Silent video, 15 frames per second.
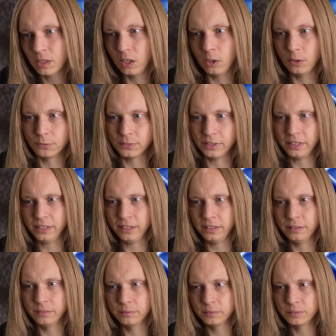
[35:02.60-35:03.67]
of
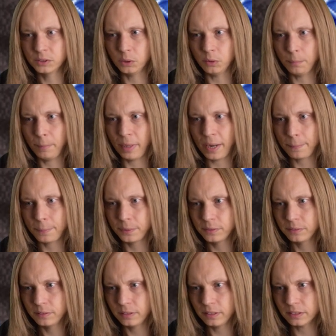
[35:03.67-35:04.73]
the sort of map,
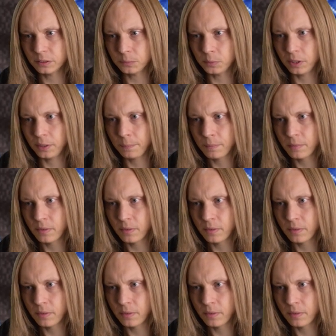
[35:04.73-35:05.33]
as it were.